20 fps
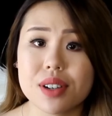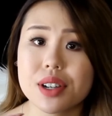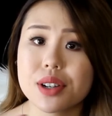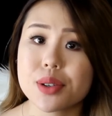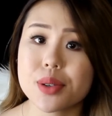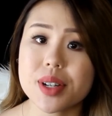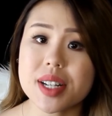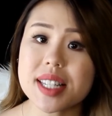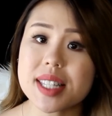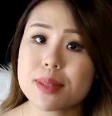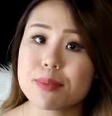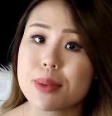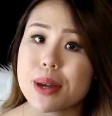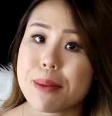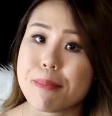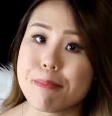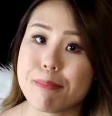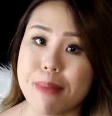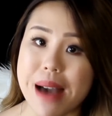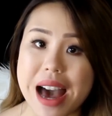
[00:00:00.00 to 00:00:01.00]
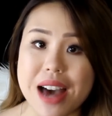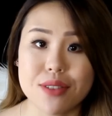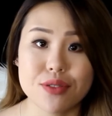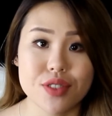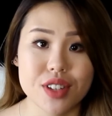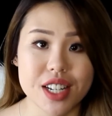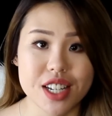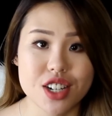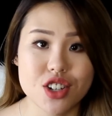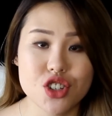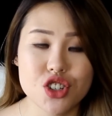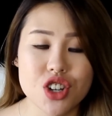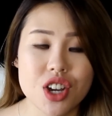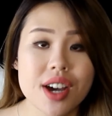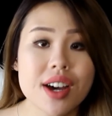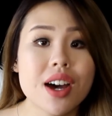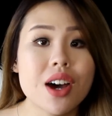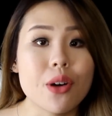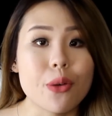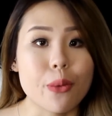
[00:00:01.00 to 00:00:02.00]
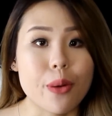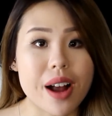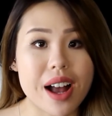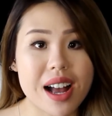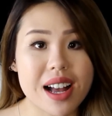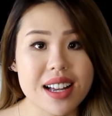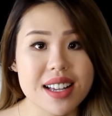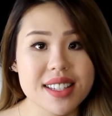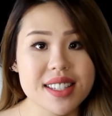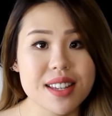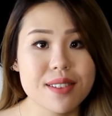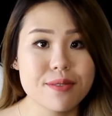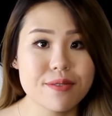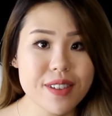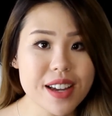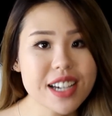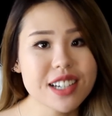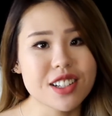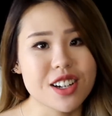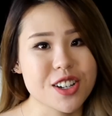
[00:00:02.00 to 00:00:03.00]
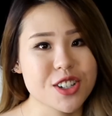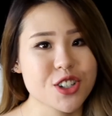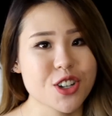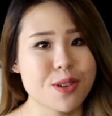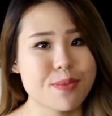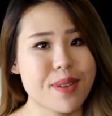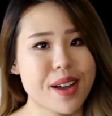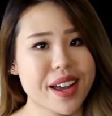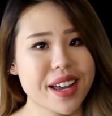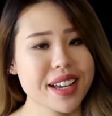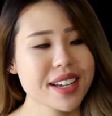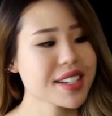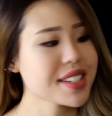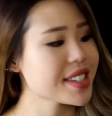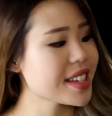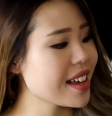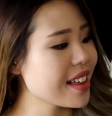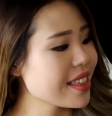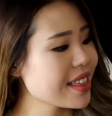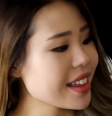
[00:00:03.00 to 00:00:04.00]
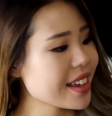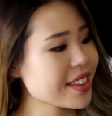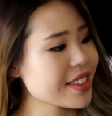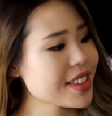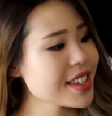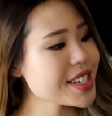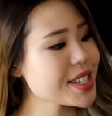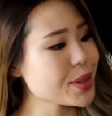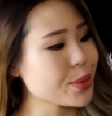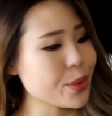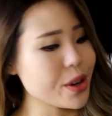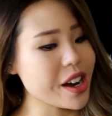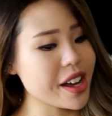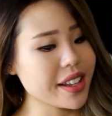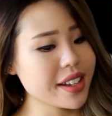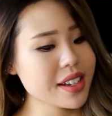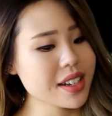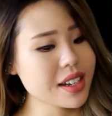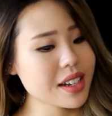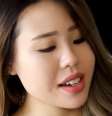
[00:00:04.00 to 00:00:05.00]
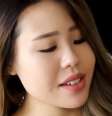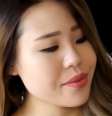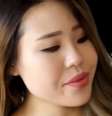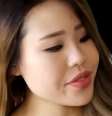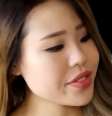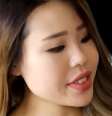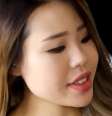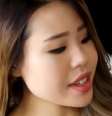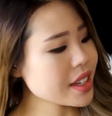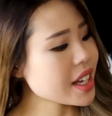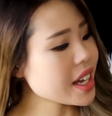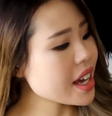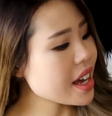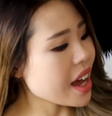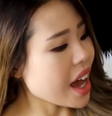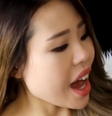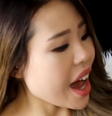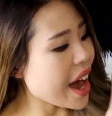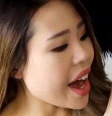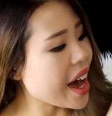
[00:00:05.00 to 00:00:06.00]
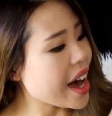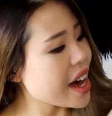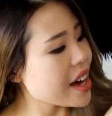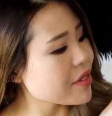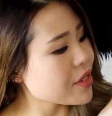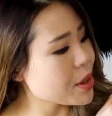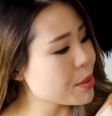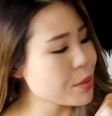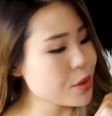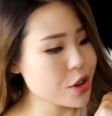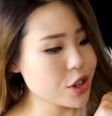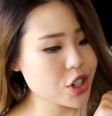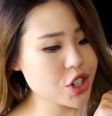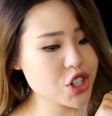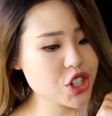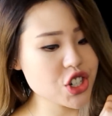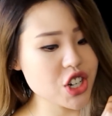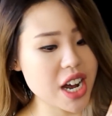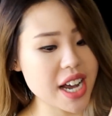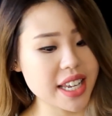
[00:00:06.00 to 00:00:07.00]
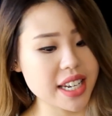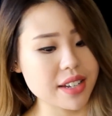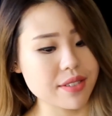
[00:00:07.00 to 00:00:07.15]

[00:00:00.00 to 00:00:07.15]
crisp matte finish, whereas fake Longchamp bags, like this one, have a more shiny